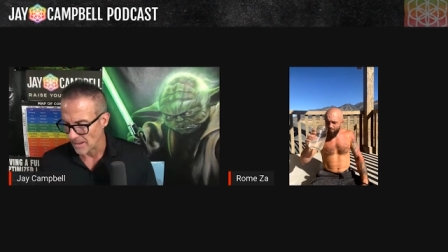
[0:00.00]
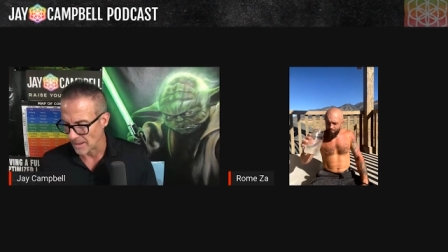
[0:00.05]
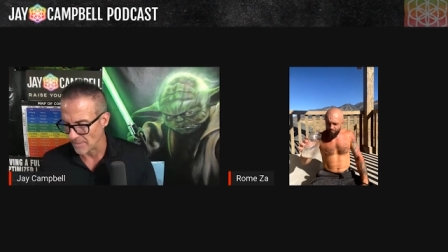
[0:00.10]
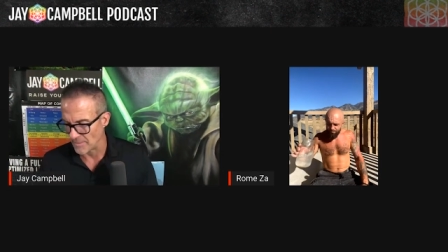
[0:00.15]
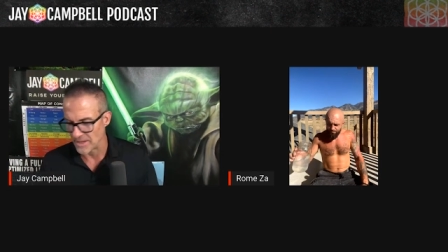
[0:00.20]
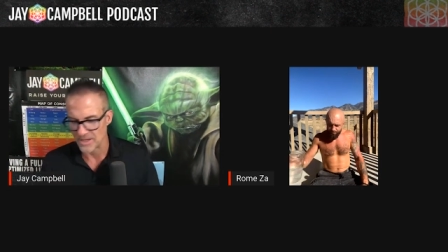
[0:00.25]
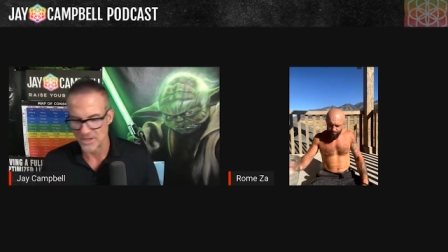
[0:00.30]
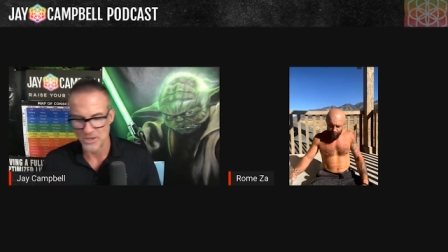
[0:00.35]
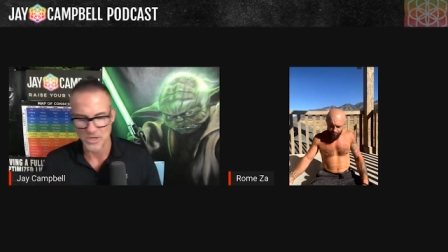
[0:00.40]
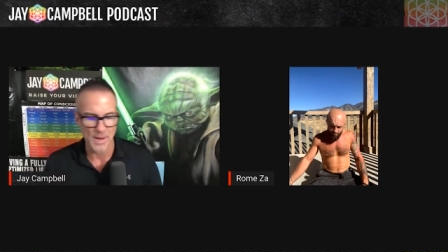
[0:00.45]
I
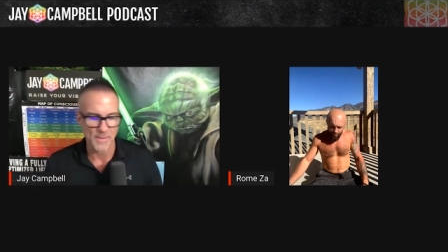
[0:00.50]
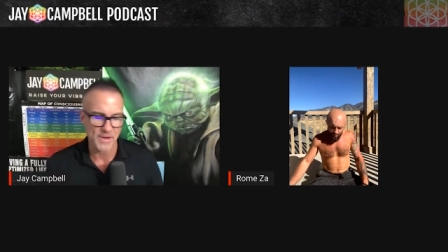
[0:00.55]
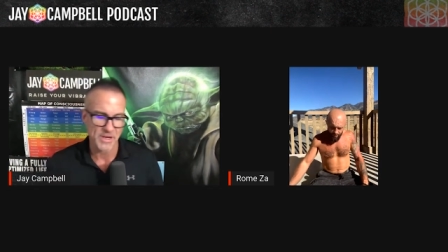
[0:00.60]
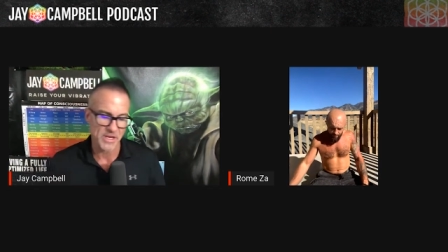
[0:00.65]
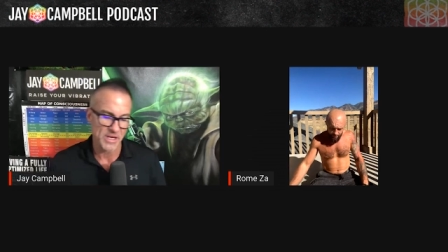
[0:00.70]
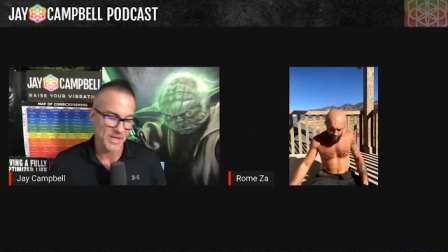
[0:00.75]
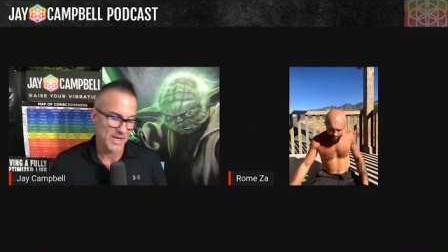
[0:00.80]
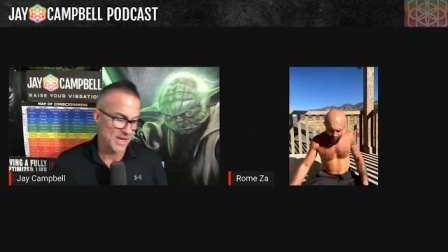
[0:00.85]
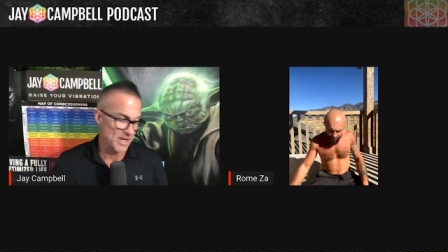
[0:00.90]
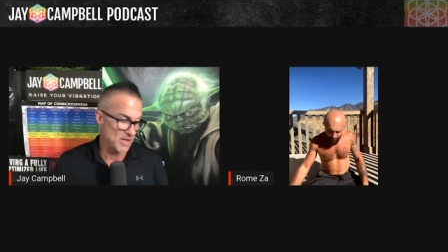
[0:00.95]
mean, I
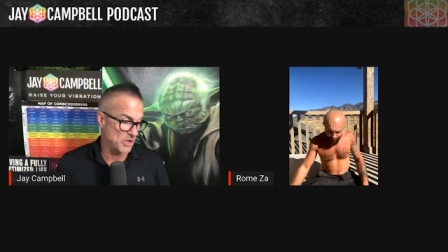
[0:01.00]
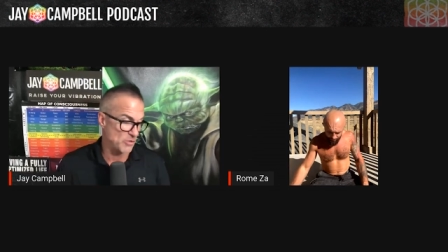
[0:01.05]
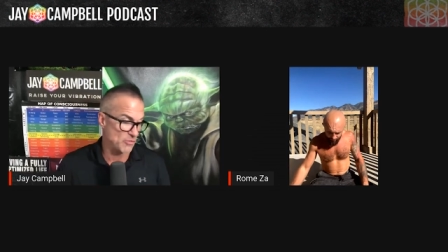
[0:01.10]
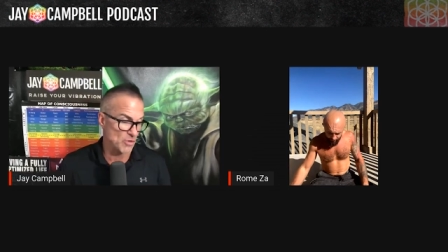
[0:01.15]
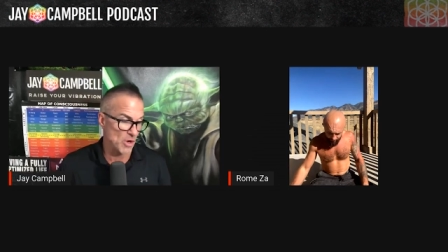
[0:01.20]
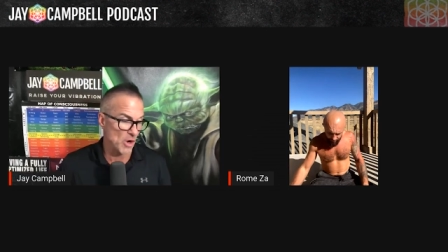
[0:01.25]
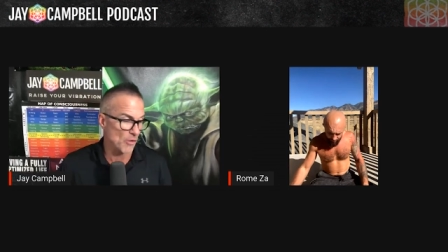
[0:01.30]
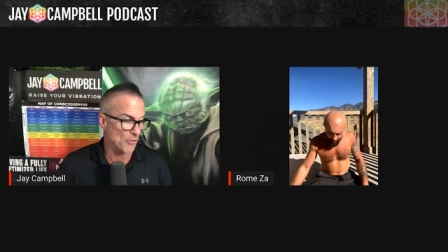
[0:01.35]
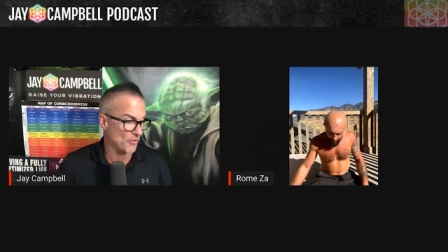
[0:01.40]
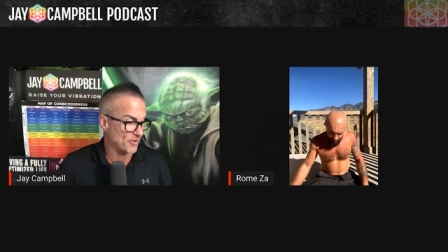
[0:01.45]
mean, again, you
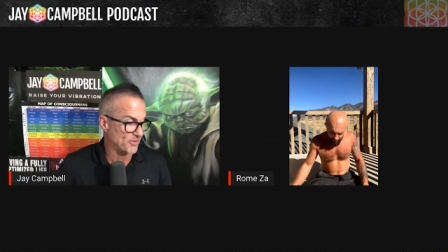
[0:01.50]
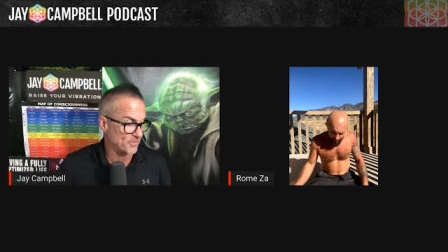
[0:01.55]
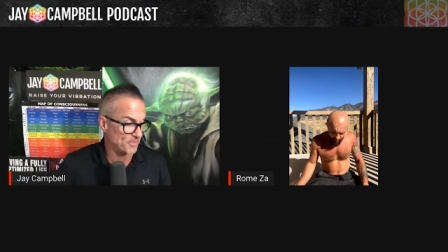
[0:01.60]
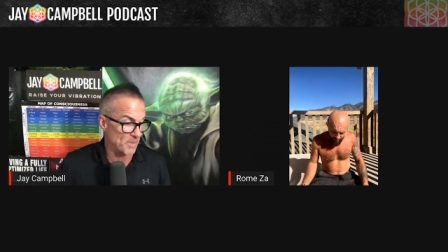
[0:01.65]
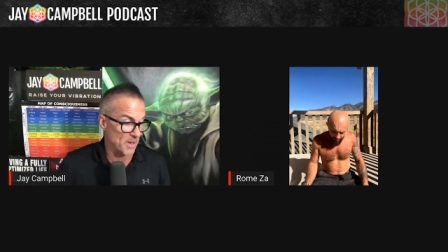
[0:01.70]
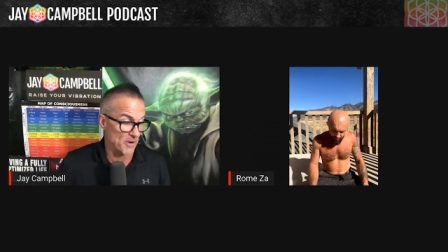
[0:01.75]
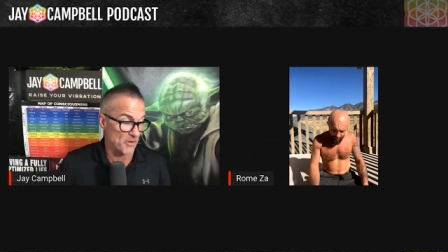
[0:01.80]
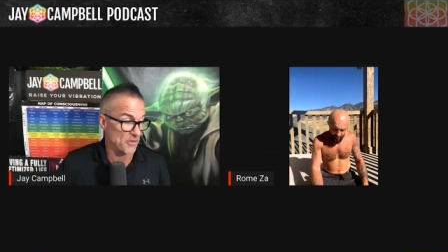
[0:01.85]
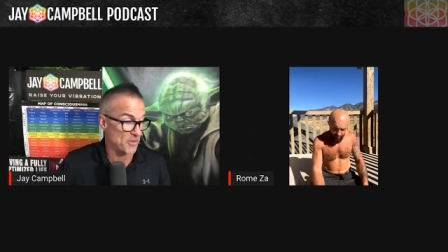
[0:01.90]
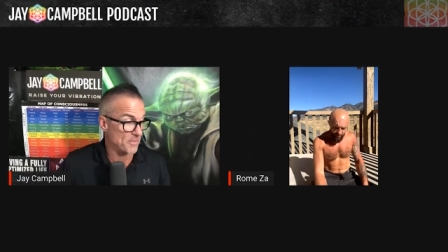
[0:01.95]
know this
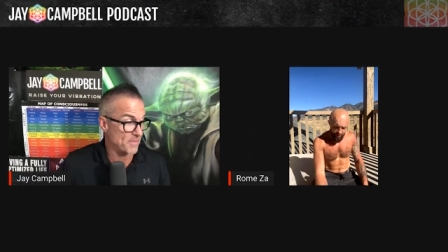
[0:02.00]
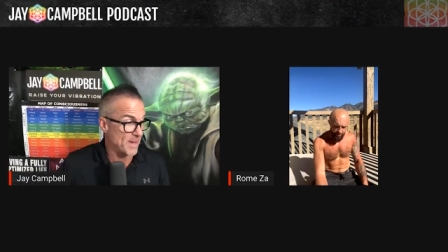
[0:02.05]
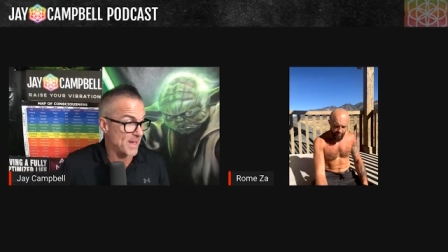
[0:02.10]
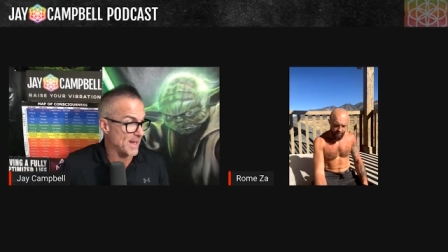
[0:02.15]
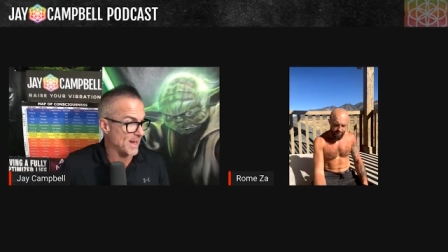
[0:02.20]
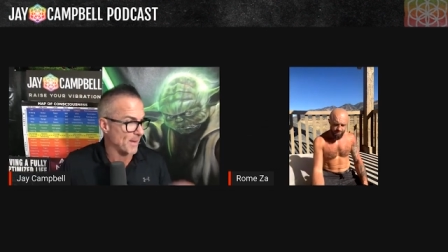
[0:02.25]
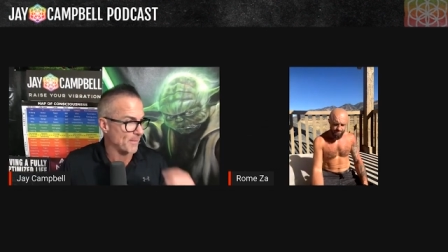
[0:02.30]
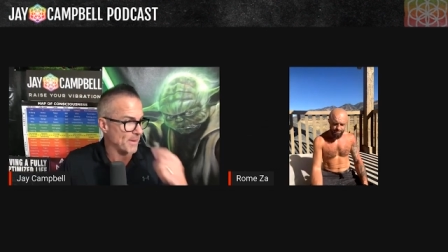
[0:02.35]
better than me.